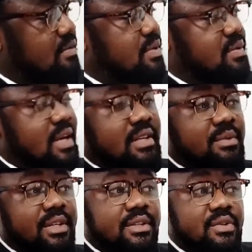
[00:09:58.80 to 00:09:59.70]
Which one do
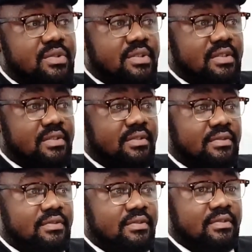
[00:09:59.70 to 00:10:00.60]
we use?
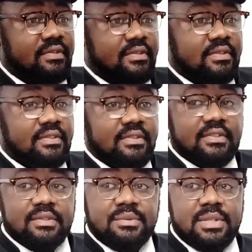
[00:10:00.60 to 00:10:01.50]

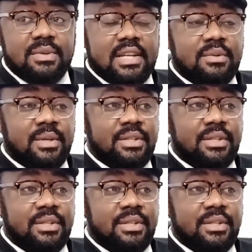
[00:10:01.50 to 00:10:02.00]
Which one do we